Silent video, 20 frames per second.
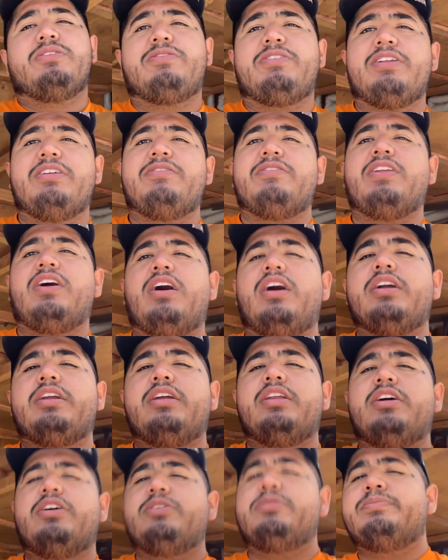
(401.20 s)
for the vlog, you
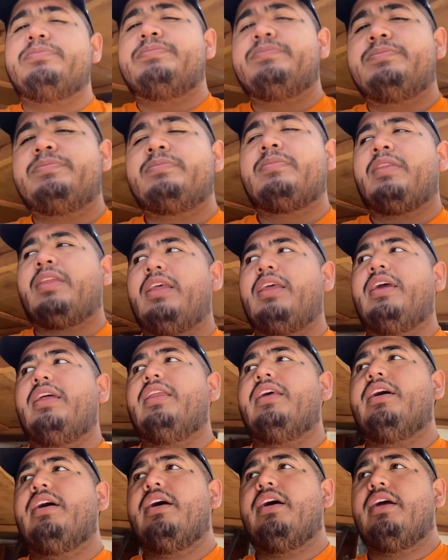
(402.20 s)
know. And
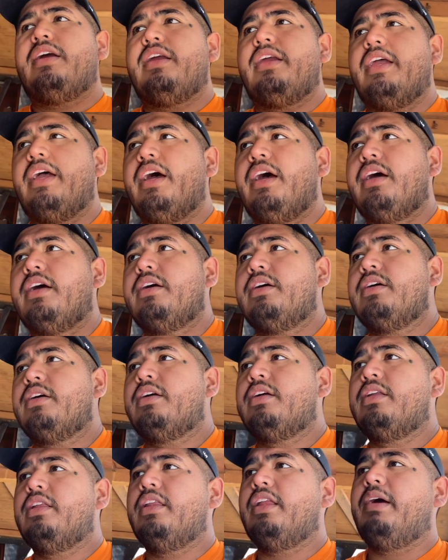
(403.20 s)
yeah,
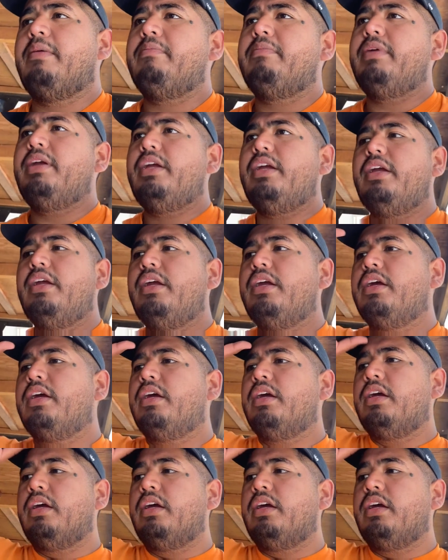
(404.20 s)
we